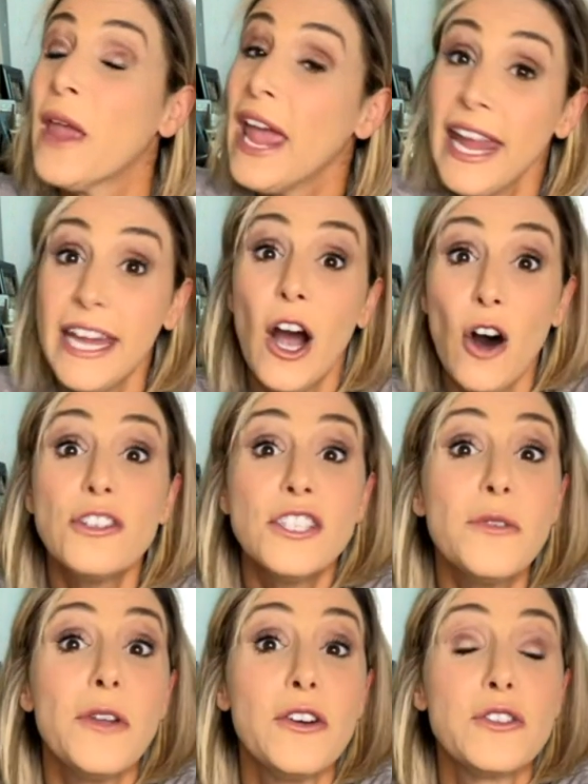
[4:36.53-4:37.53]
He also
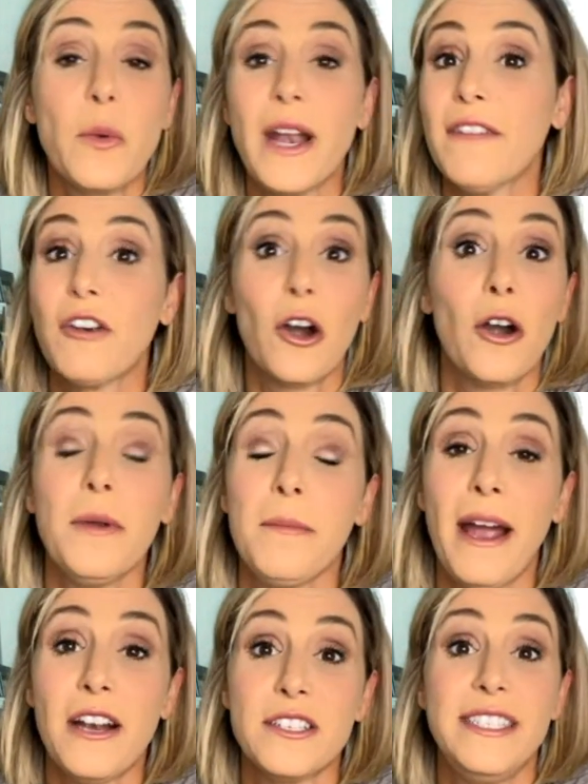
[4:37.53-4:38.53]
knows whatever Urban Meyer's